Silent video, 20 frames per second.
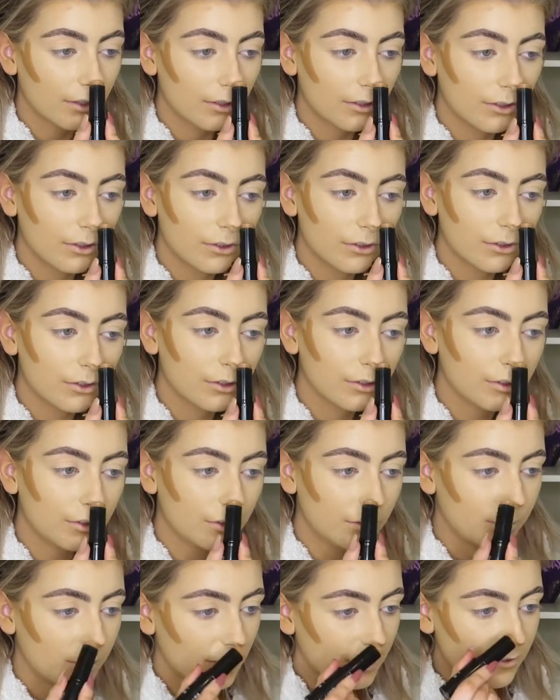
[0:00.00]
Contour
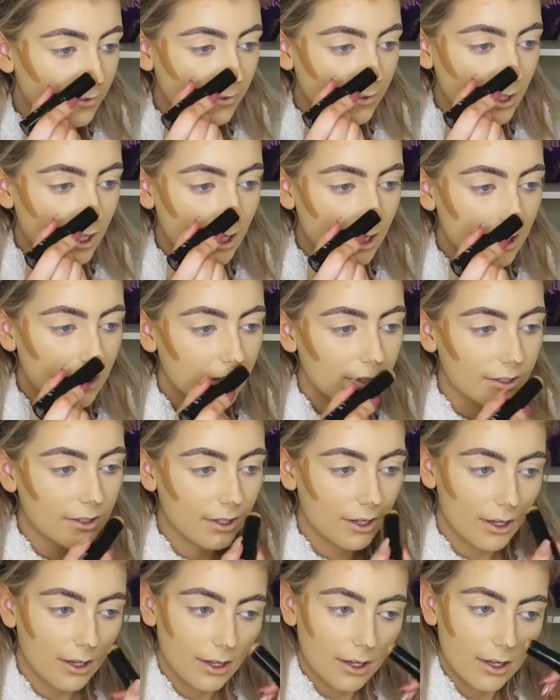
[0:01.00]
my face
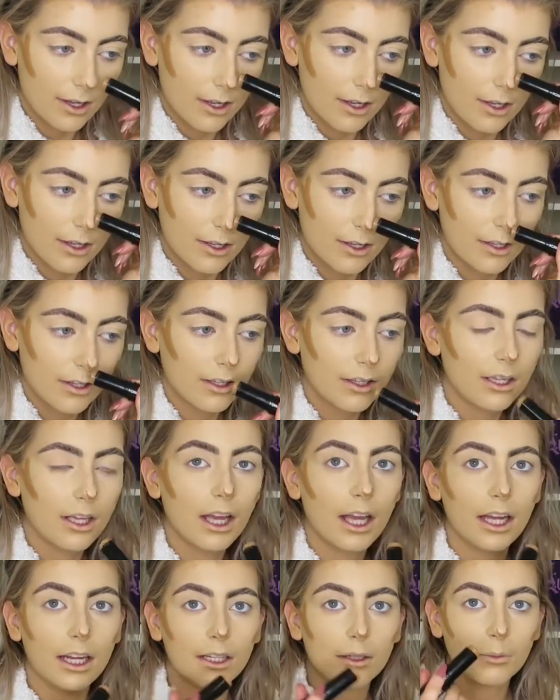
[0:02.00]

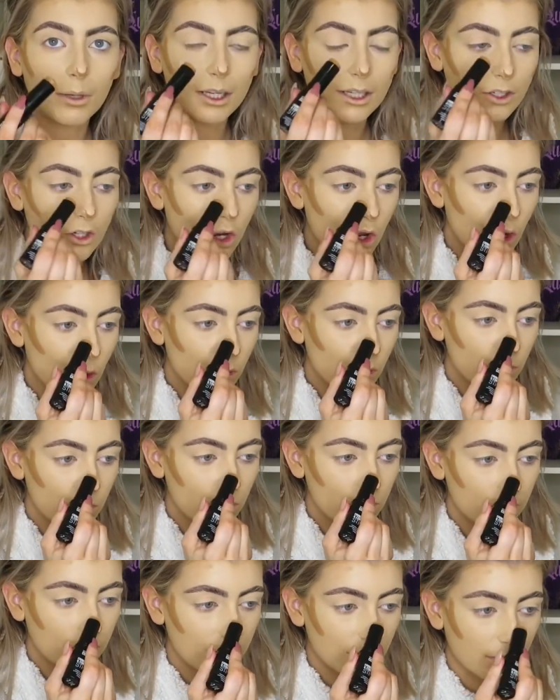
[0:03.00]
and my
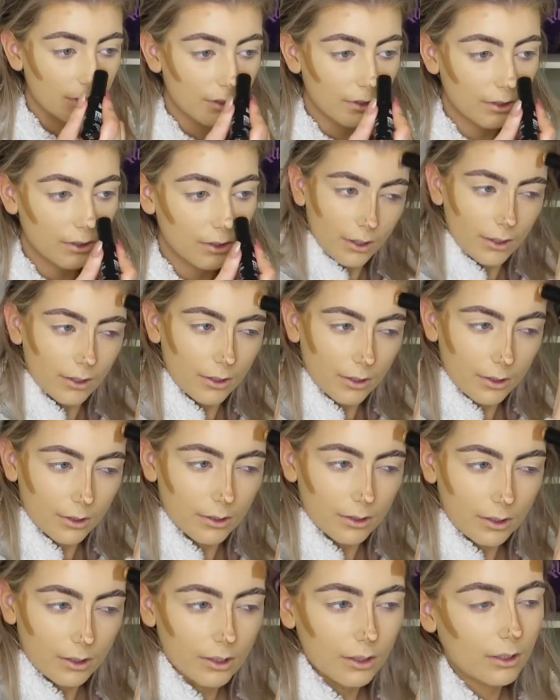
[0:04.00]
nose
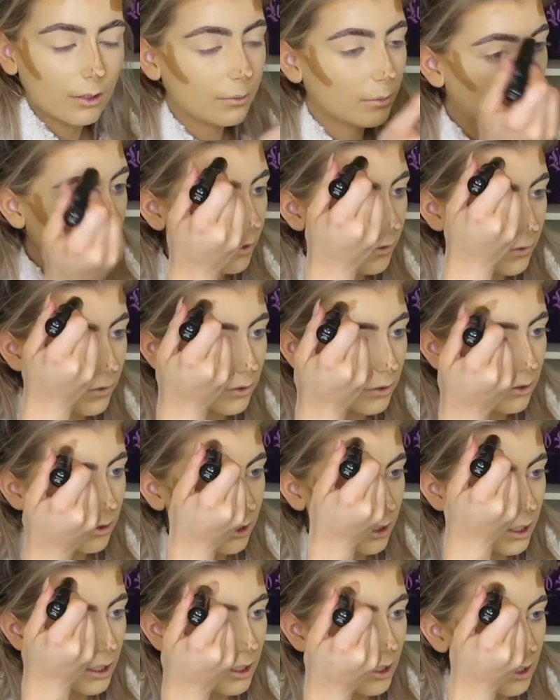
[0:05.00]
and my
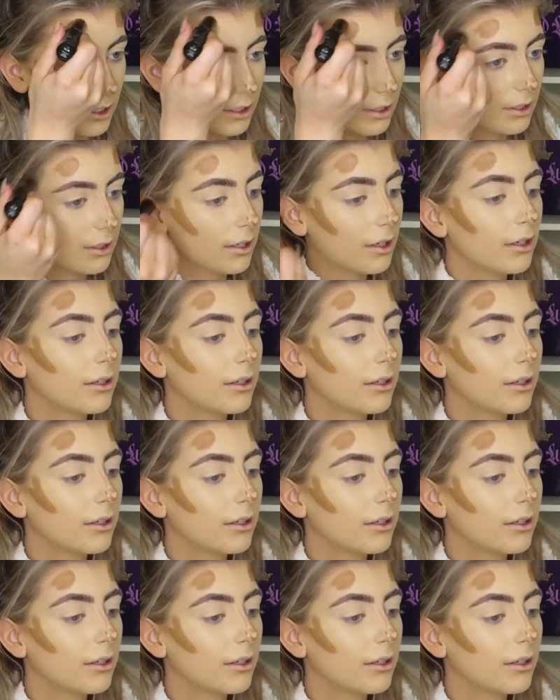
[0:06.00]
forehead